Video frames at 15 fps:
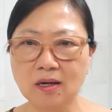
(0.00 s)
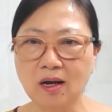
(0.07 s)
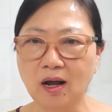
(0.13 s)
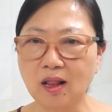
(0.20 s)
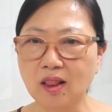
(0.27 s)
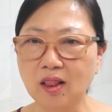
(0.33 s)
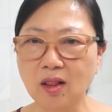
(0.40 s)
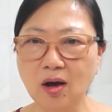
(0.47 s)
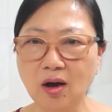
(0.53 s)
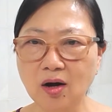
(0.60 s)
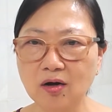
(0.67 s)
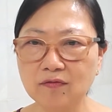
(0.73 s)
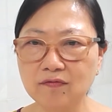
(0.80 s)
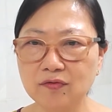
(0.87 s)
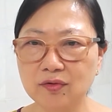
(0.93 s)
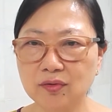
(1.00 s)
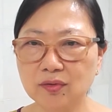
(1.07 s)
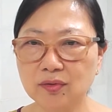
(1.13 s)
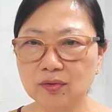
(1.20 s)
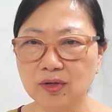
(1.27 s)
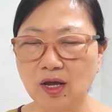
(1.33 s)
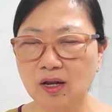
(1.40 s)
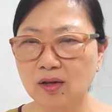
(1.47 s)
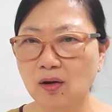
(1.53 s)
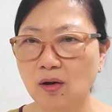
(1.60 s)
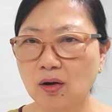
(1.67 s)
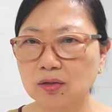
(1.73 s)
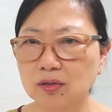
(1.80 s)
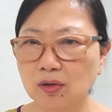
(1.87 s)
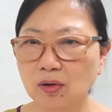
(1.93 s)
A lot of you
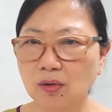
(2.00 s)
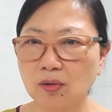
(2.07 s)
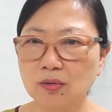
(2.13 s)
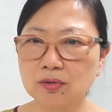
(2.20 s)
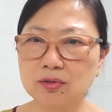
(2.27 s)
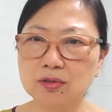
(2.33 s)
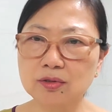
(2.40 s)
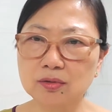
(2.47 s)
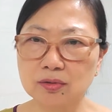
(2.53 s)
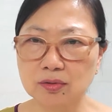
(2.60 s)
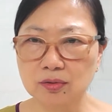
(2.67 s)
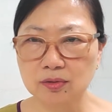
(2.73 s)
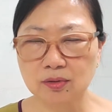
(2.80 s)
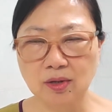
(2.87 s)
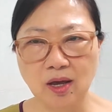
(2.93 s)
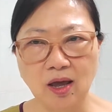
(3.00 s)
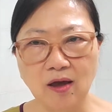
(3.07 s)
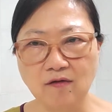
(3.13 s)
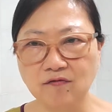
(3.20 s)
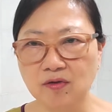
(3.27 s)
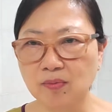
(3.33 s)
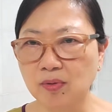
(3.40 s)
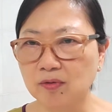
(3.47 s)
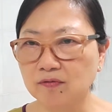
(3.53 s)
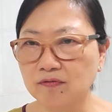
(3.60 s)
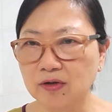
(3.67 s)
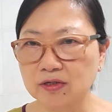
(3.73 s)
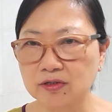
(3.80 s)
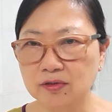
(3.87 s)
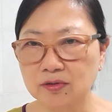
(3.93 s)
cannot go to have a
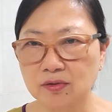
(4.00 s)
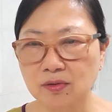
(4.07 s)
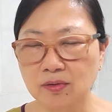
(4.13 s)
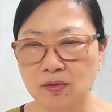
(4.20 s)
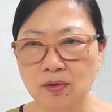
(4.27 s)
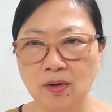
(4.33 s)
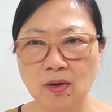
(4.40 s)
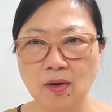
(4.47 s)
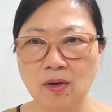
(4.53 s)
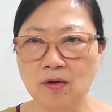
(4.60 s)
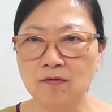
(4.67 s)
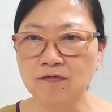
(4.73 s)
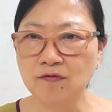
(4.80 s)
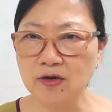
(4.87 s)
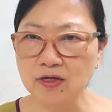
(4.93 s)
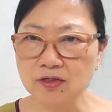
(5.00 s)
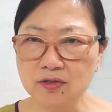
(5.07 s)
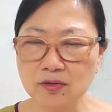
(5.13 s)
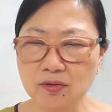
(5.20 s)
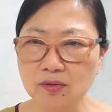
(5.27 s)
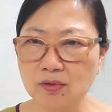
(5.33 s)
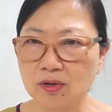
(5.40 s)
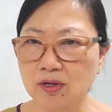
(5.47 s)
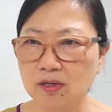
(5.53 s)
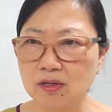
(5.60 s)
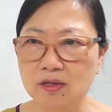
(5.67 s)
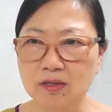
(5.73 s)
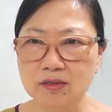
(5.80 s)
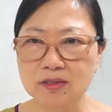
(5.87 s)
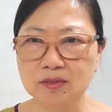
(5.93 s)
professional facial in
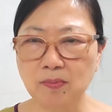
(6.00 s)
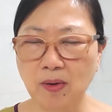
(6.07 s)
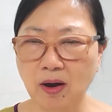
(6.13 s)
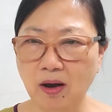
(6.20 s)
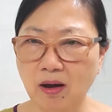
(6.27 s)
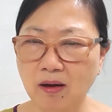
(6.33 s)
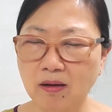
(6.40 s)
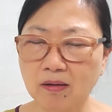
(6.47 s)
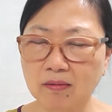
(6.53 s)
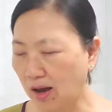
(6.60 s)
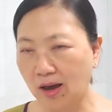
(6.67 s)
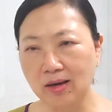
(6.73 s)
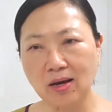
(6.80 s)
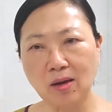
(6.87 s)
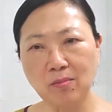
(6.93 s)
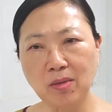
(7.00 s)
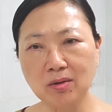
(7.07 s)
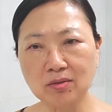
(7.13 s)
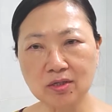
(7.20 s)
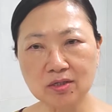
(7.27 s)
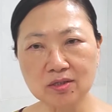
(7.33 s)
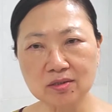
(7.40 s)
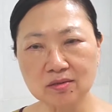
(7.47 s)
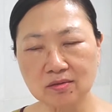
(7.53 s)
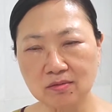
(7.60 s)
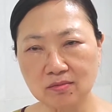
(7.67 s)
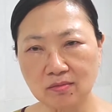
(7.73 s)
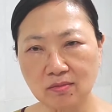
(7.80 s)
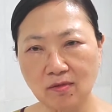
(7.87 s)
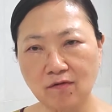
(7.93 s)
the spa. I come out with
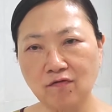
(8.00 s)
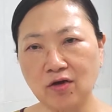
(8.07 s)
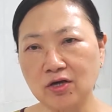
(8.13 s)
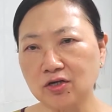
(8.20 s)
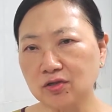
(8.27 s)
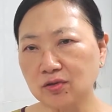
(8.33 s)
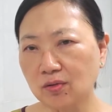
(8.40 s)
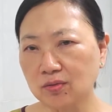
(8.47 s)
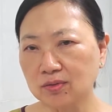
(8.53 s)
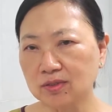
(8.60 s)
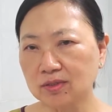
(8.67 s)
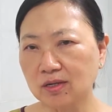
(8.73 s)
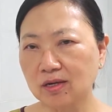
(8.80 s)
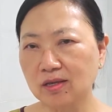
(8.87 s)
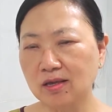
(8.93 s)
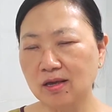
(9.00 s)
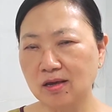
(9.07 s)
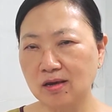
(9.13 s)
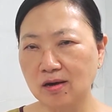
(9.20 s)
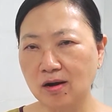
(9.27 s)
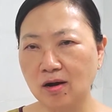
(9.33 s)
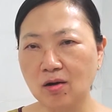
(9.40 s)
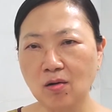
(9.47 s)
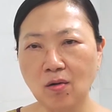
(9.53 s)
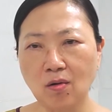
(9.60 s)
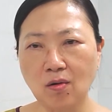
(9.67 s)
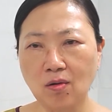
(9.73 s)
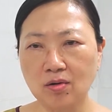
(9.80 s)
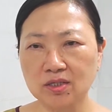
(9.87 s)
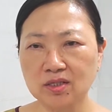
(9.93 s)
facials in here
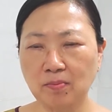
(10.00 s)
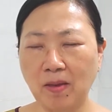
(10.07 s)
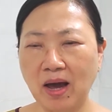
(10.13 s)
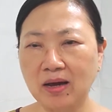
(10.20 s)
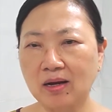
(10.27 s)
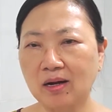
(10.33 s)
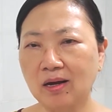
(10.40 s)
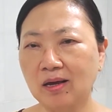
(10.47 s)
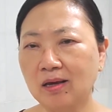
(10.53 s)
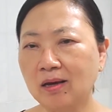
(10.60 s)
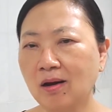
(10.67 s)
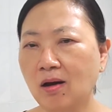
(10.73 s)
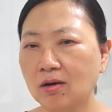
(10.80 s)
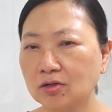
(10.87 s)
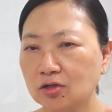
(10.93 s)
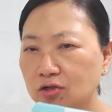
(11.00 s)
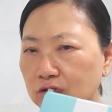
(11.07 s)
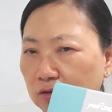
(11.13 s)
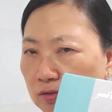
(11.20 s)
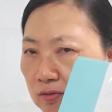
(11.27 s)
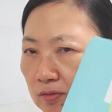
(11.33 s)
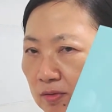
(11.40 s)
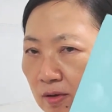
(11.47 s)
called sparkling oxygen